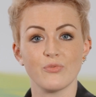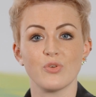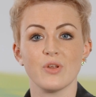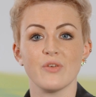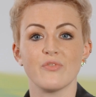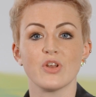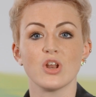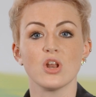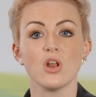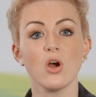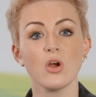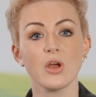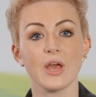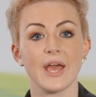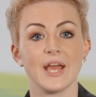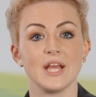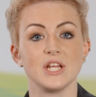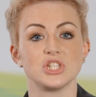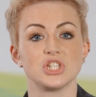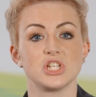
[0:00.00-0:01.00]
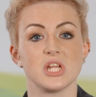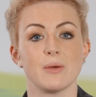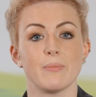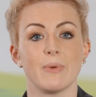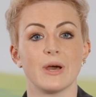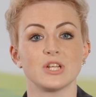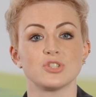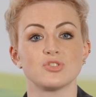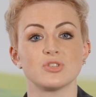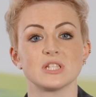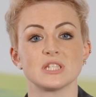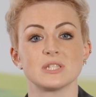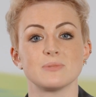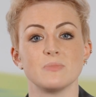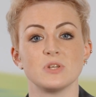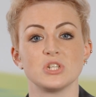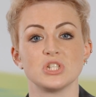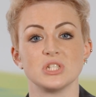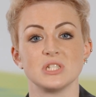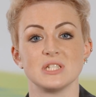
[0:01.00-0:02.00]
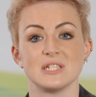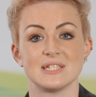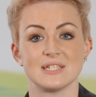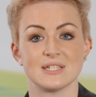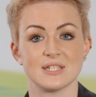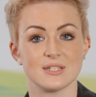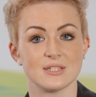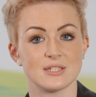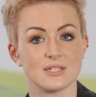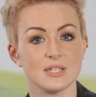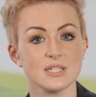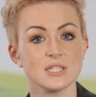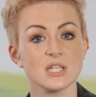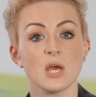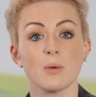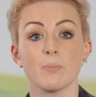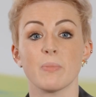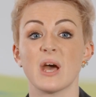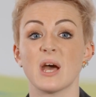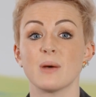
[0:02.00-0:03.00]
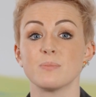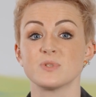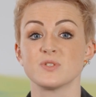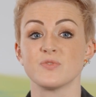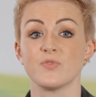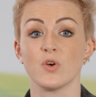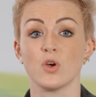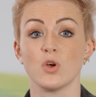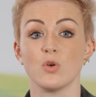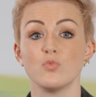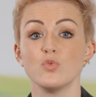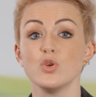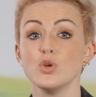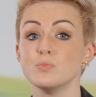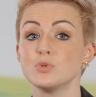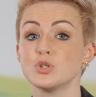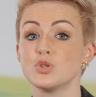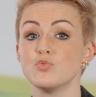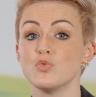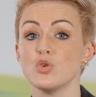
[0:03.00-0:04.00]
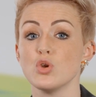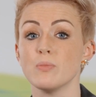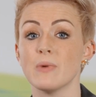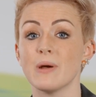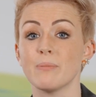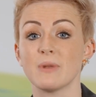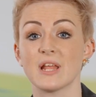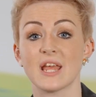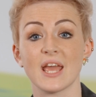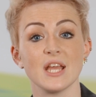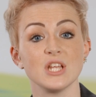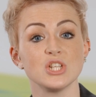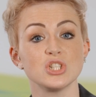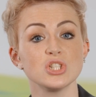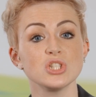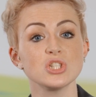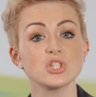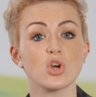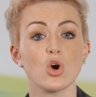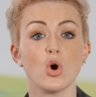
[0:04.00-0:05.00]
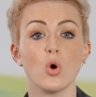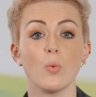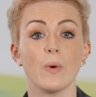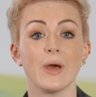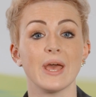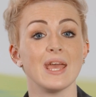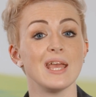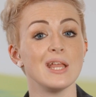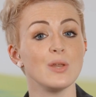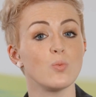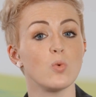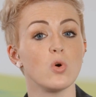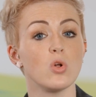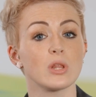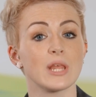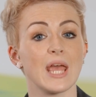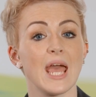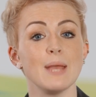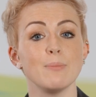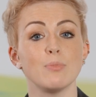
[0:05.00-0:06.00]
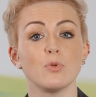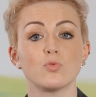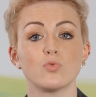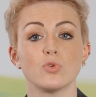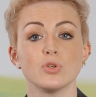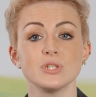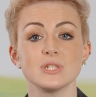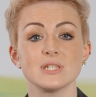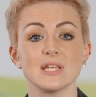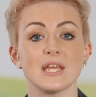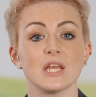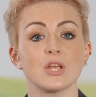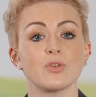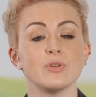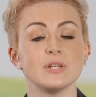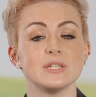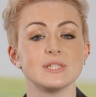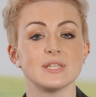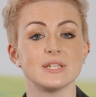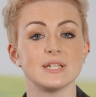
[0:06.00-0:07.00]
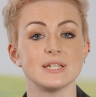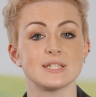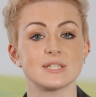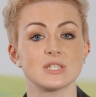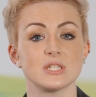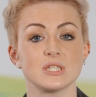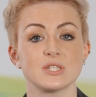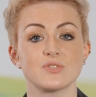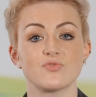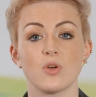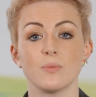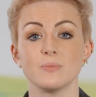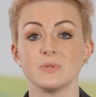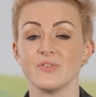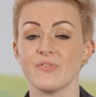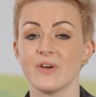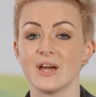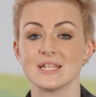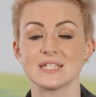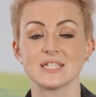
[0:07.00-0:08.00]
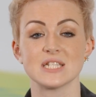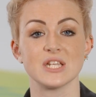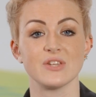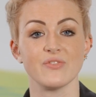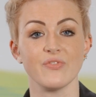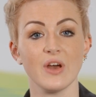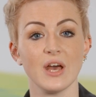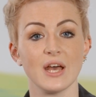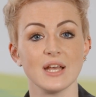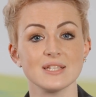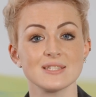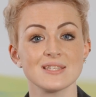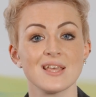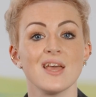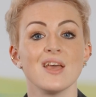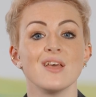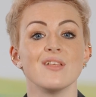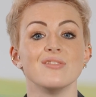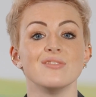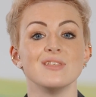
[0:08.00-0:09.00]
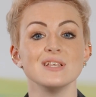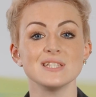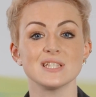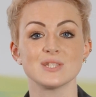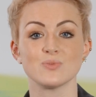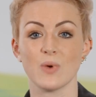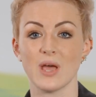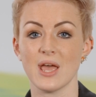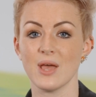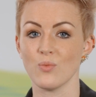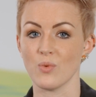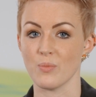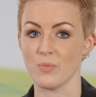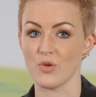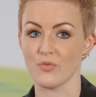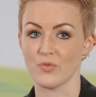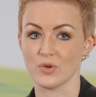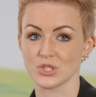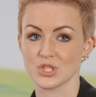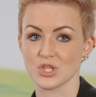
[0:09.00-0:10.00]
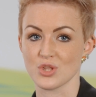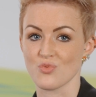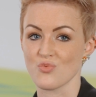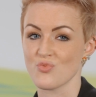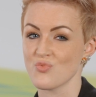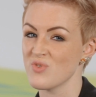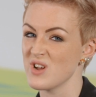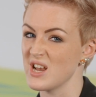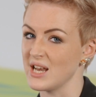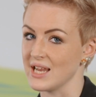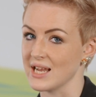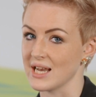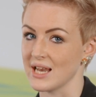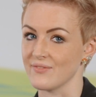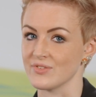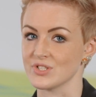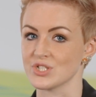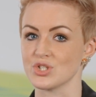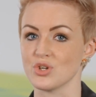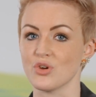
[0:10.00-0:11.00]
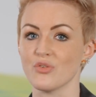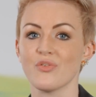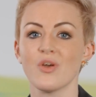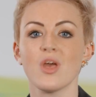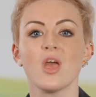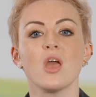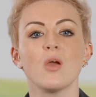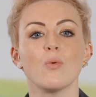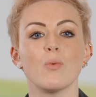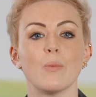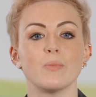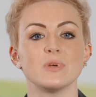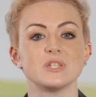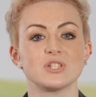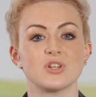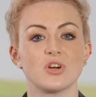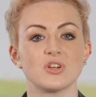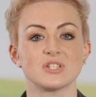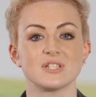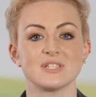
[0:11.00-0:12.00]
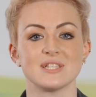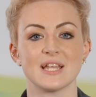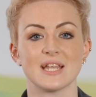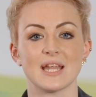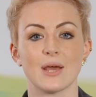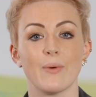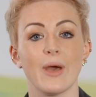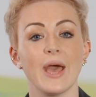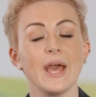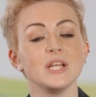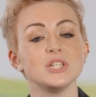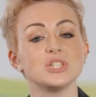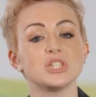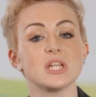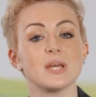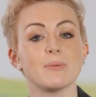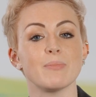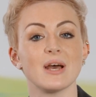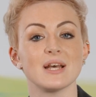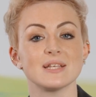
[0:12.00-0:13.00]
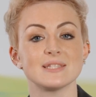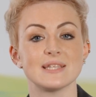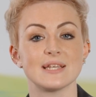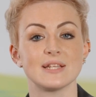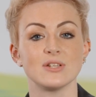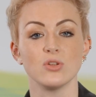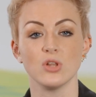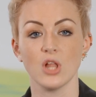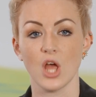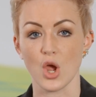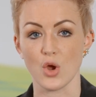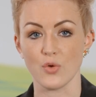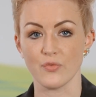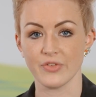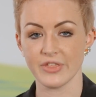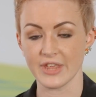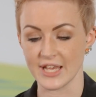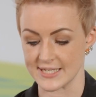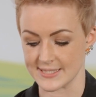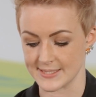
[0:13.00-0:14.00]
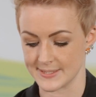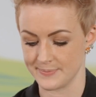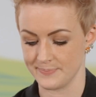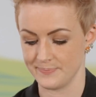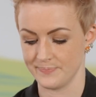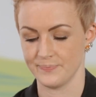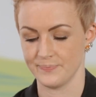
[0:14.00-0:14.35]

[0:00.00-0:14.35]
for even longer HDMI transmission distances, perhaps for room-to-room applications or where in-wall cable runs increase the distance from device to device, this is where we move on to the really clever stuff, when we start to send our HDMI signal over this,